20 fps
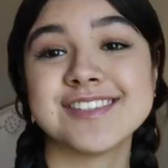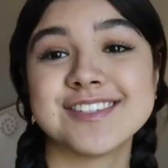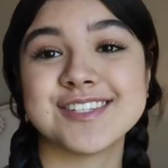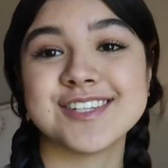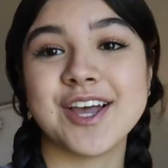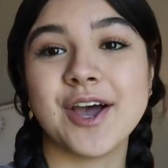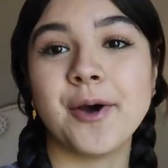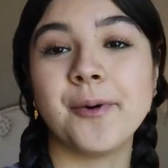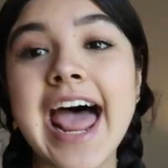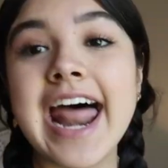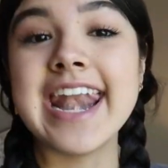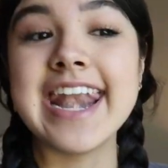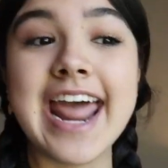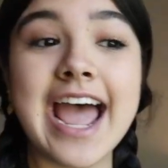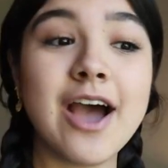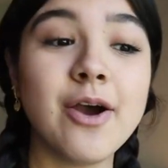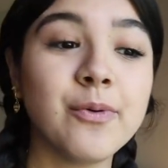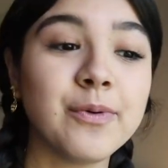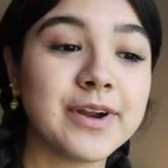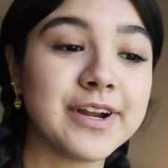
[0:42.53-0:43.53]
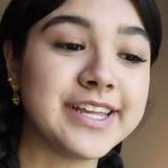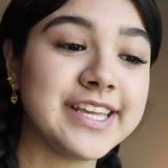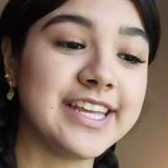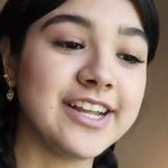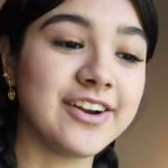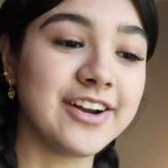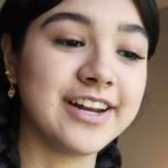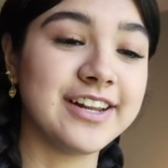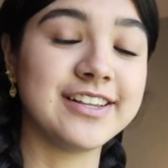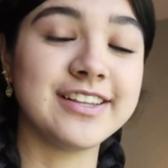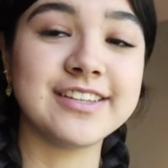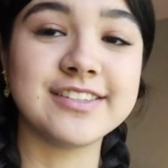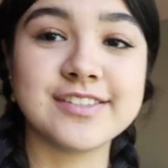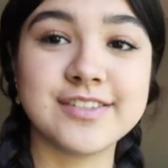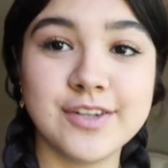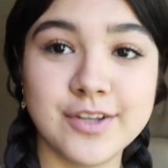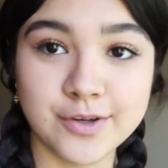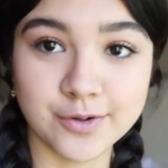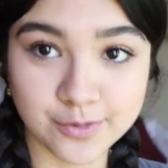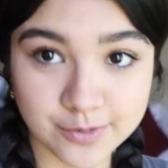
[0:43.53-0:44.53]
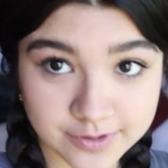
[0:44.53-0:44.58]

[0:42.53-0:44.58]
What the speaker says: So now we're here in this new